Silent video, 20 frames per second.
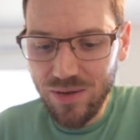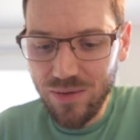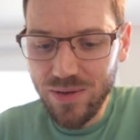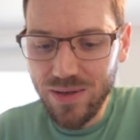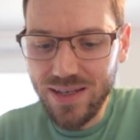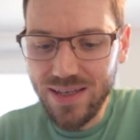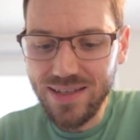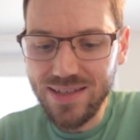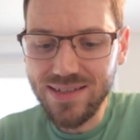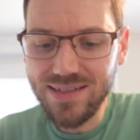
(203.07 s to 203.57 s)

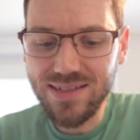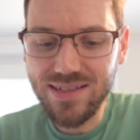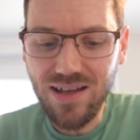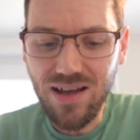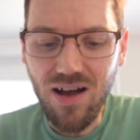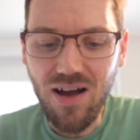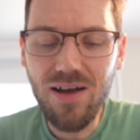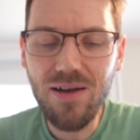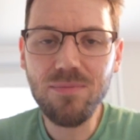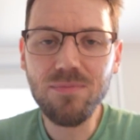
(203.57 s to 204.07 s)
because
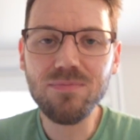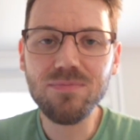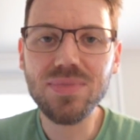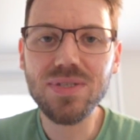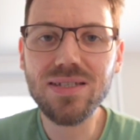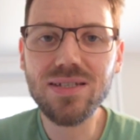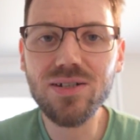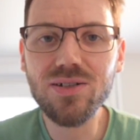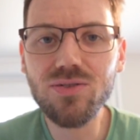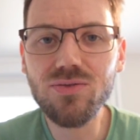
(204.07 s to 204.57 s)
I'm
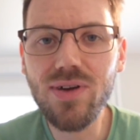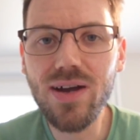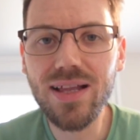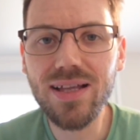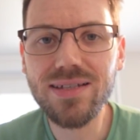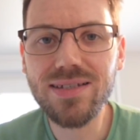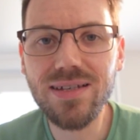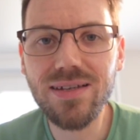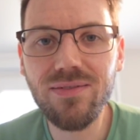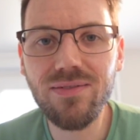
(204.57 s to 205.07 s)
still
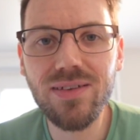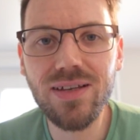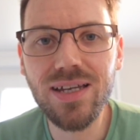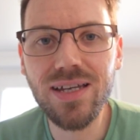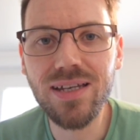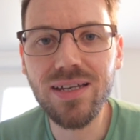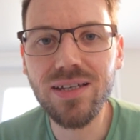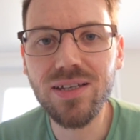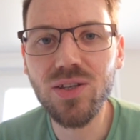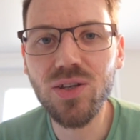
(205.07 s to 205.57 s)

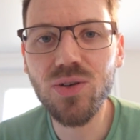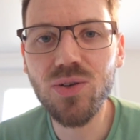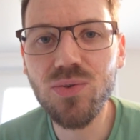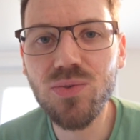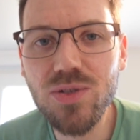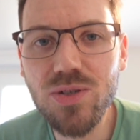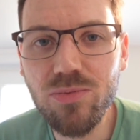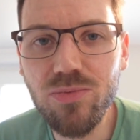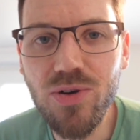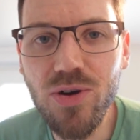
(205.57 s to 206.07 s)
relatively new
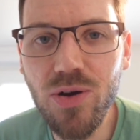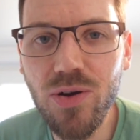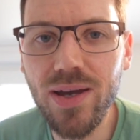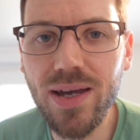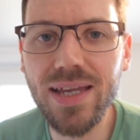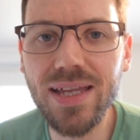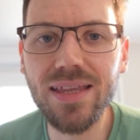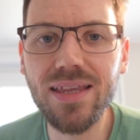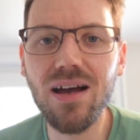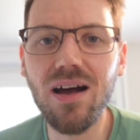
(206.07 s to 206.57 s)
to
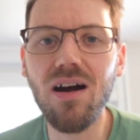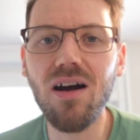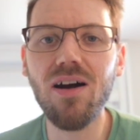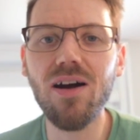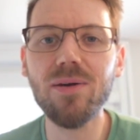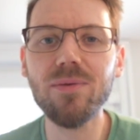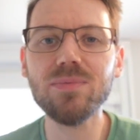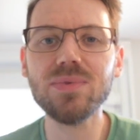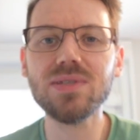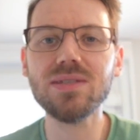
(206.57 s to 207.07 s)
brewing
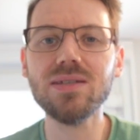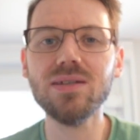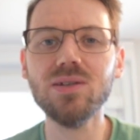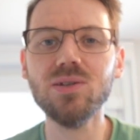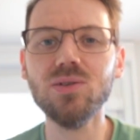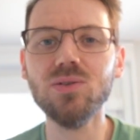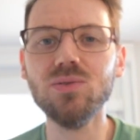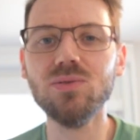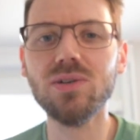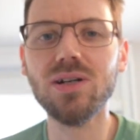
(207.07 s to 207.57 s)
I'm
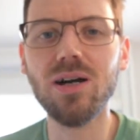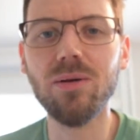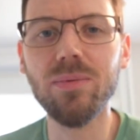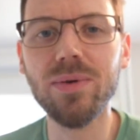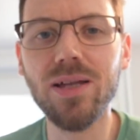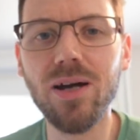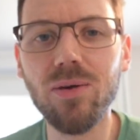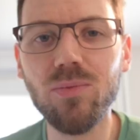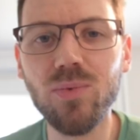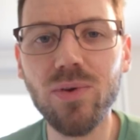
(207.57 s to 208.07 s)
still
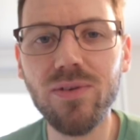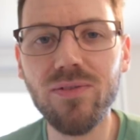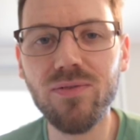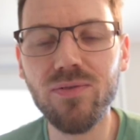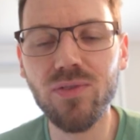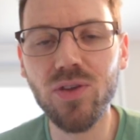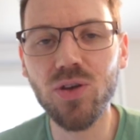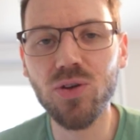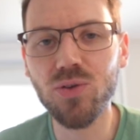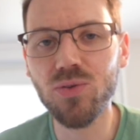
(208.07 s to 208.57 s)
coming up with
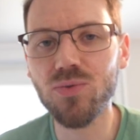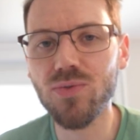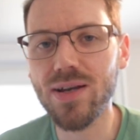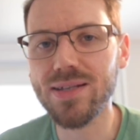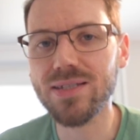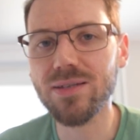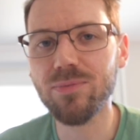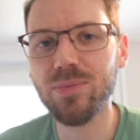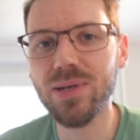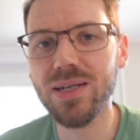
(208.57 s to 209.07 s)
new
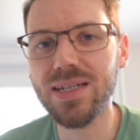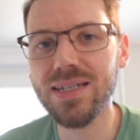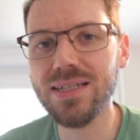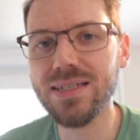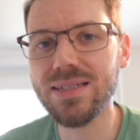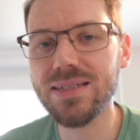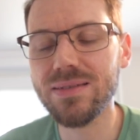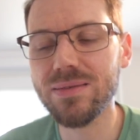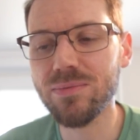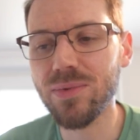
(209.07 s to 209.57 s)

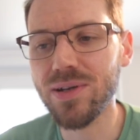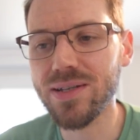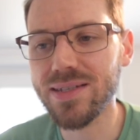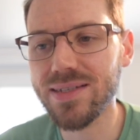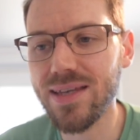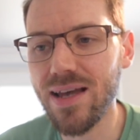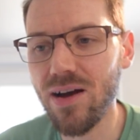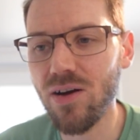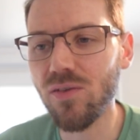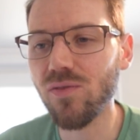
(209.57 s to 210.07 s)
recipes
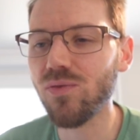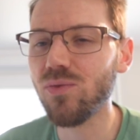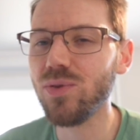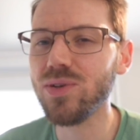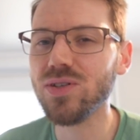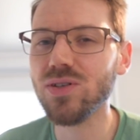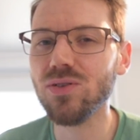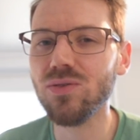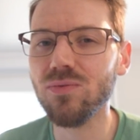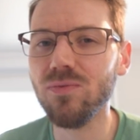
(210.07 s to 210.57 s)
myself
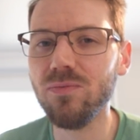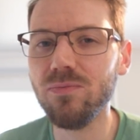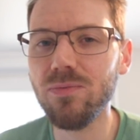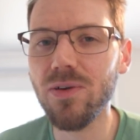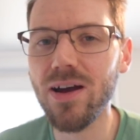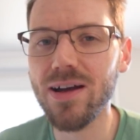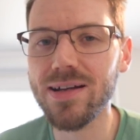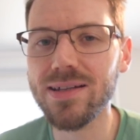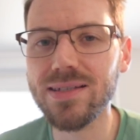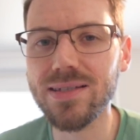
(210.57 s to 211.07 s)
which are
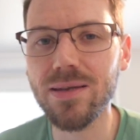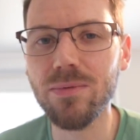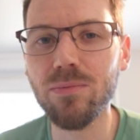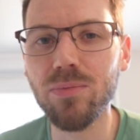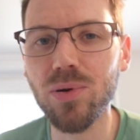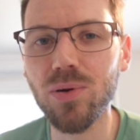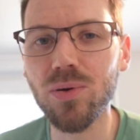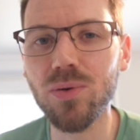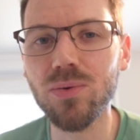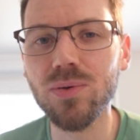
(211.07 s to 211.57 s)
very
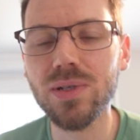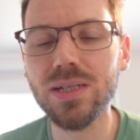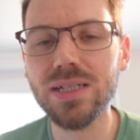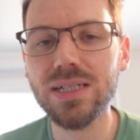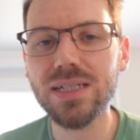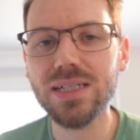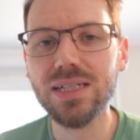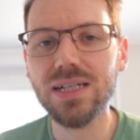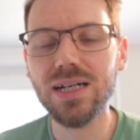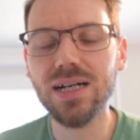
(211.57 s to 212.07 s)
simple
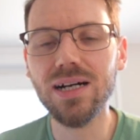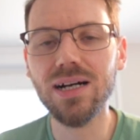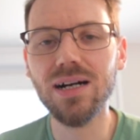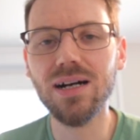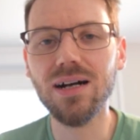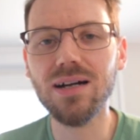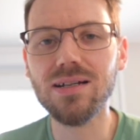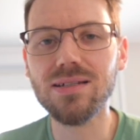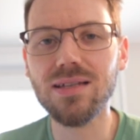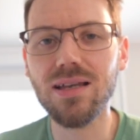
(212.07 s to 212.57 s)

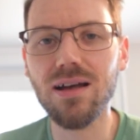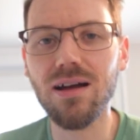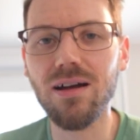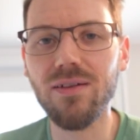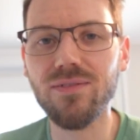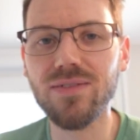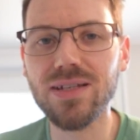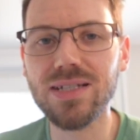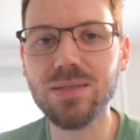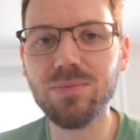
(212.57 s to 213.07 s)
uh,
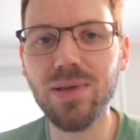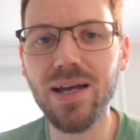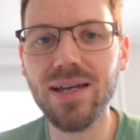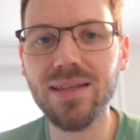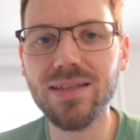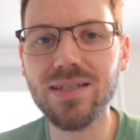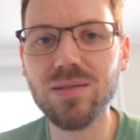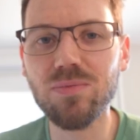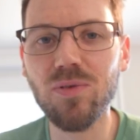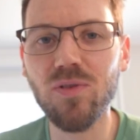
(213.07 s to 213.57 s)
I've
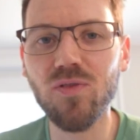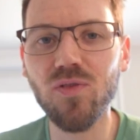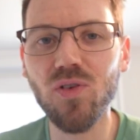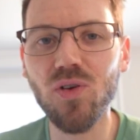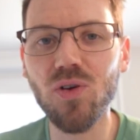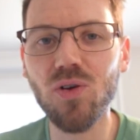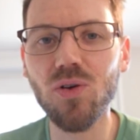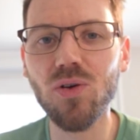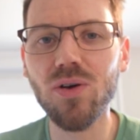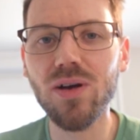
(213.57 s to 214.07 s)
explained this
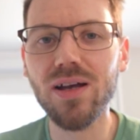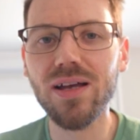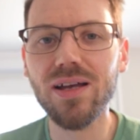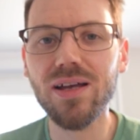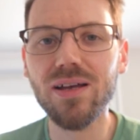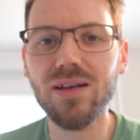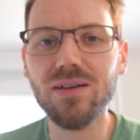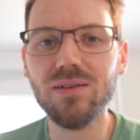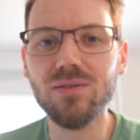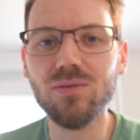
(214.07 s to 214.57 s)
before
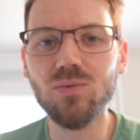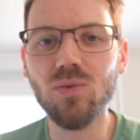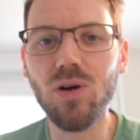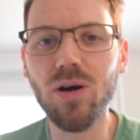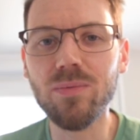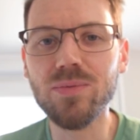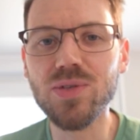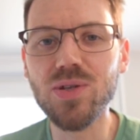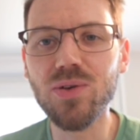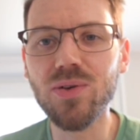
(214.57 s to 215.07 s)

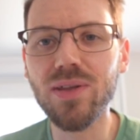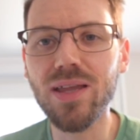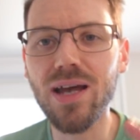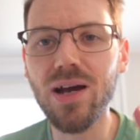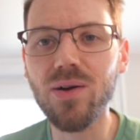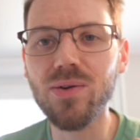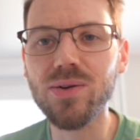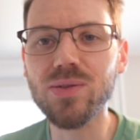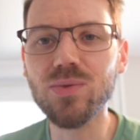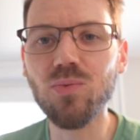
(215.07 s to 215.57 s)
what I'm doing
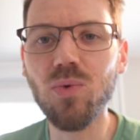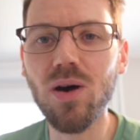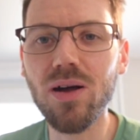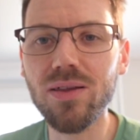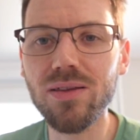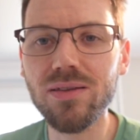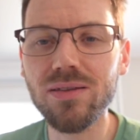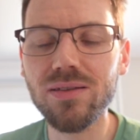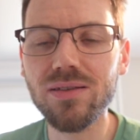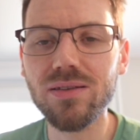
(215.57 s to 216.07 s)
now is
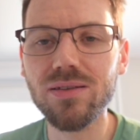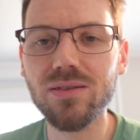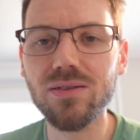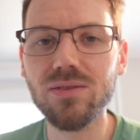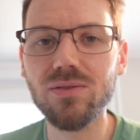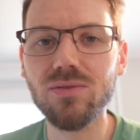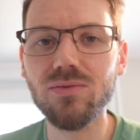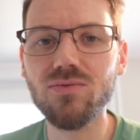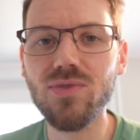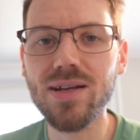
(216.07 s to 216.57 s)
one
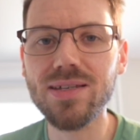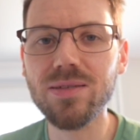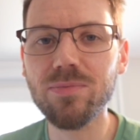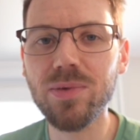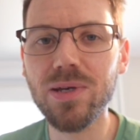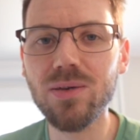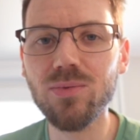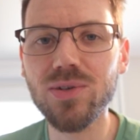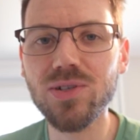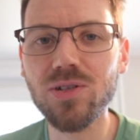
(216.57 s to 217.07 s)

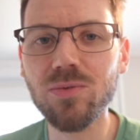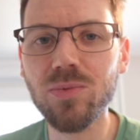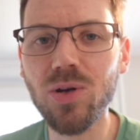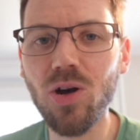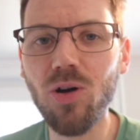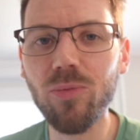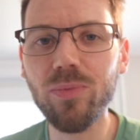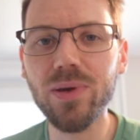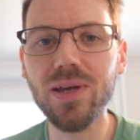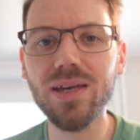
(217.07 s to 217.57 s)
recipe which I'm
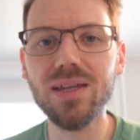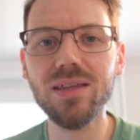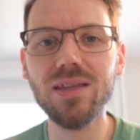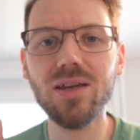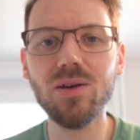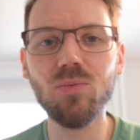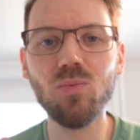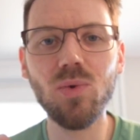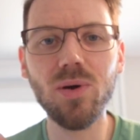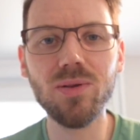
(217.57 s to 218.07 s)
copying
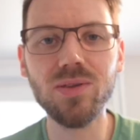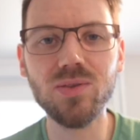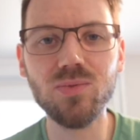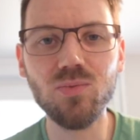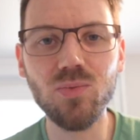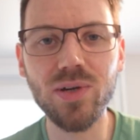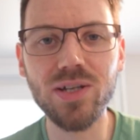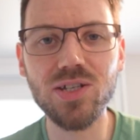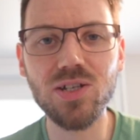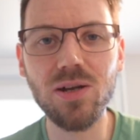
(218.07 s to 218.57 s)
and one
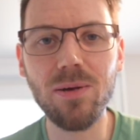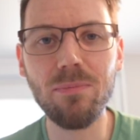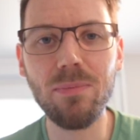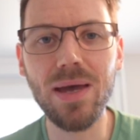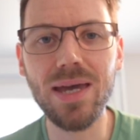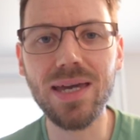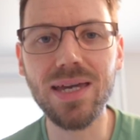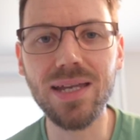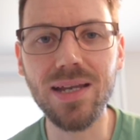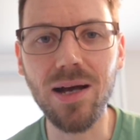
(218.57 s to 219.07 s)
which I'm
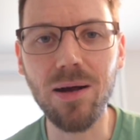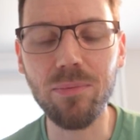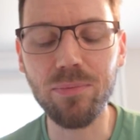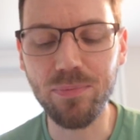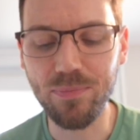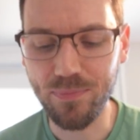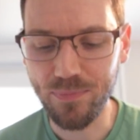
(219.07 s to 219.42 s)
making up.